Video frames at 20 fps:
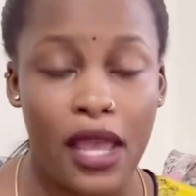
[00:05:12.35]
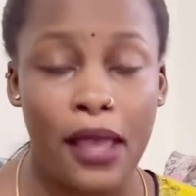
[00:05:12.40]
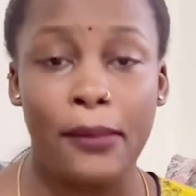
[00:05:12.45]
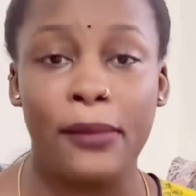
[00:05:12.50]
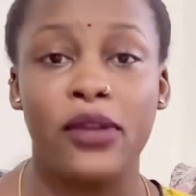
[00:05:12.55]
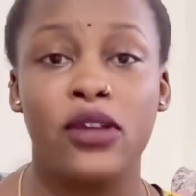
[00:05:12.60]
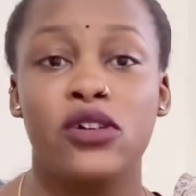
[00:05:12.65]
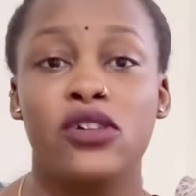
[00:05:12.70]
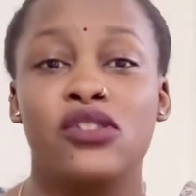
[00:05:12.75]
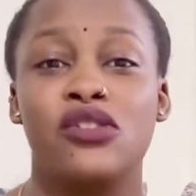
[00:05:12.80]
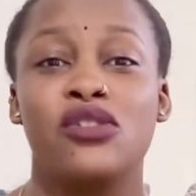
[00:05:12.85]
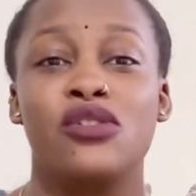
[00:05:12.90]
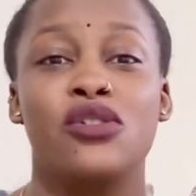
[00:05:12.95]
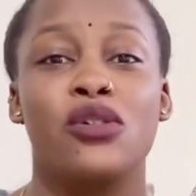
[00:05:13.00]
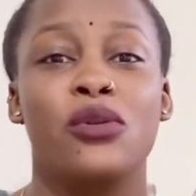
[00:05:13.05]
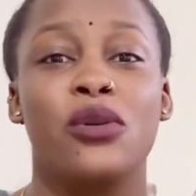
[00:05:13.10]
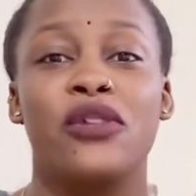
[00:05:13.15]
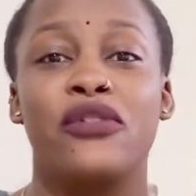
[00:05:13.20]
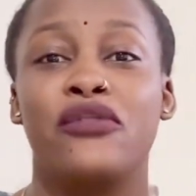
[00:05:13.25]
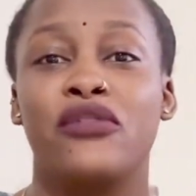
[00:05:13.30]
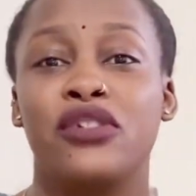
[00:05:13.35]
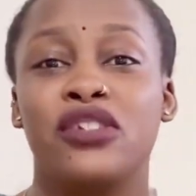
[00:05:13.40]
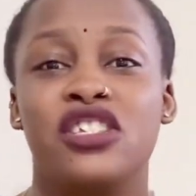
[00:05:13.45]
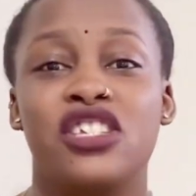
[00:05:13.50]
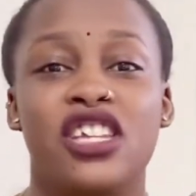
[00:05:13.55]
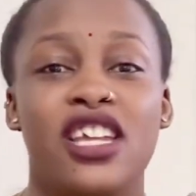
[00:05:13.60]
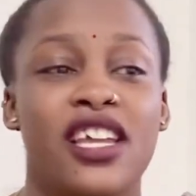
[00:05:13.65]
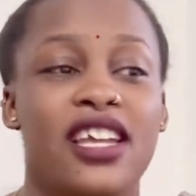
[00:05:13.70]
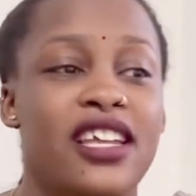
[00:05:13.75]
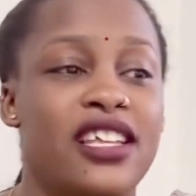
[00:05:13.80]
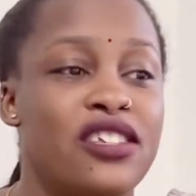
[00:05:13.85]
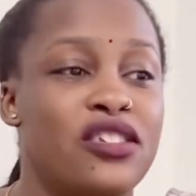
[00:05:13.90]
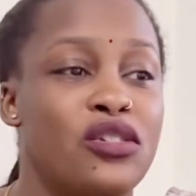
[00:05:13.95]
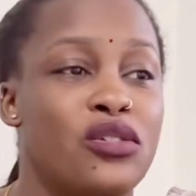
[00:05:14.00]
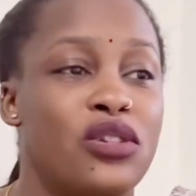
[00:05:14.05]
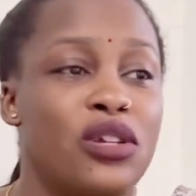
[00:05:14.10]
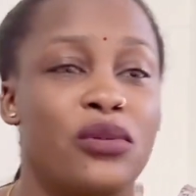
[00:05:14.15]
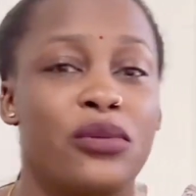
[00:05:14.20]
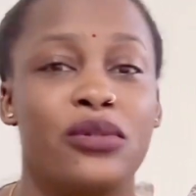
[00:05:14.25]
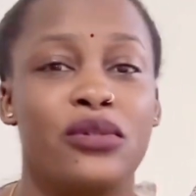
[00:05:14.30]
Because if we change,
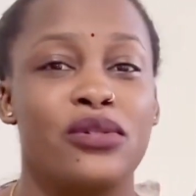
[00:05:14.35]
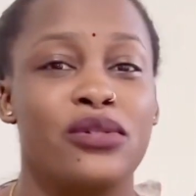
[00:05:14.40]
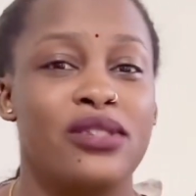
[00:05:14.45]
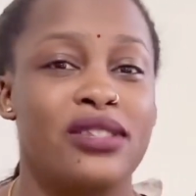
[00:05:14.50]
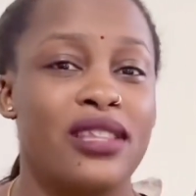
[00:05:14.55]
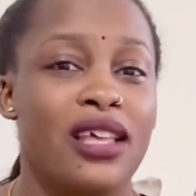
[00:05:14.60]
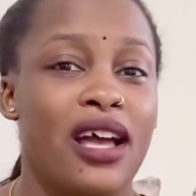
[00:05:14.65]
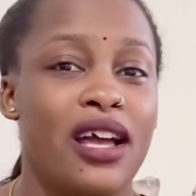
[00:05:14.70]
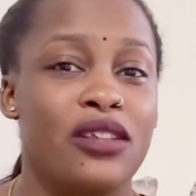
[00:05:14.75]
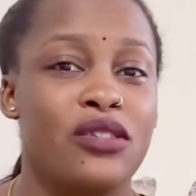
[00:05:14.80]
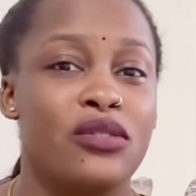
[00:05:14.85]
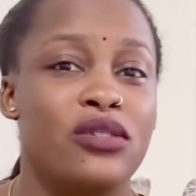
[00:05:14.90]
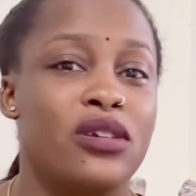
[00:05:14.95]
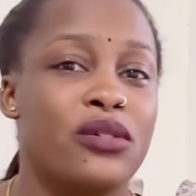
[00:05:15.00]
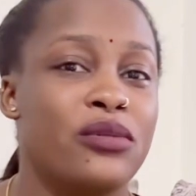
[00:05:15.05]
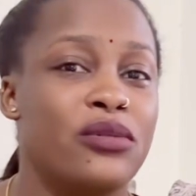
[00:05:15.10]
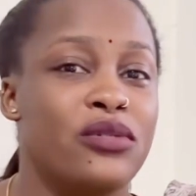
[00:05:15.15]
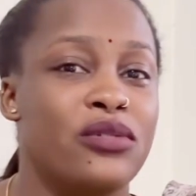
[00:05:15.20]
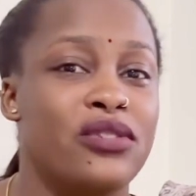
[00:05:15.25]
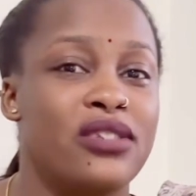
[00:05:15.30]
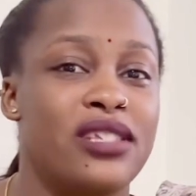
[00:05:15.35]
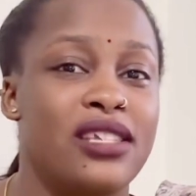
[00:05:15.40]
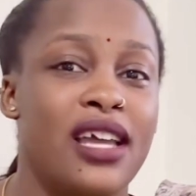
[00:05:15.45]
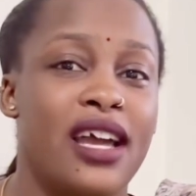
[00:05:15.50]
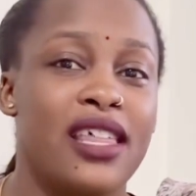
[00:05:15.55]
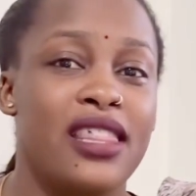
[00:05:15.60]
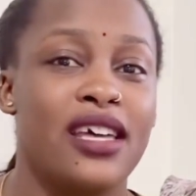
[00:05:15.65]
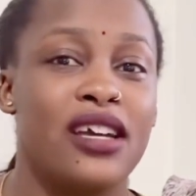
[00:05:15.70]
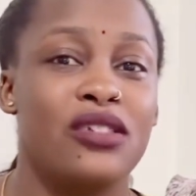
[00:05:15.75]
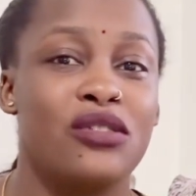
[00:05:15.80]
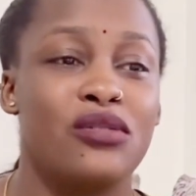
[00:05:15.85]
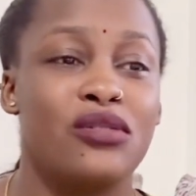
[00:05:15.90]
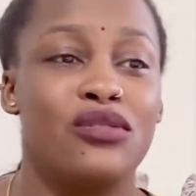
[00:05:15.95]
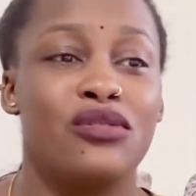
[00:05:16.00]
today we use that, today we use the other,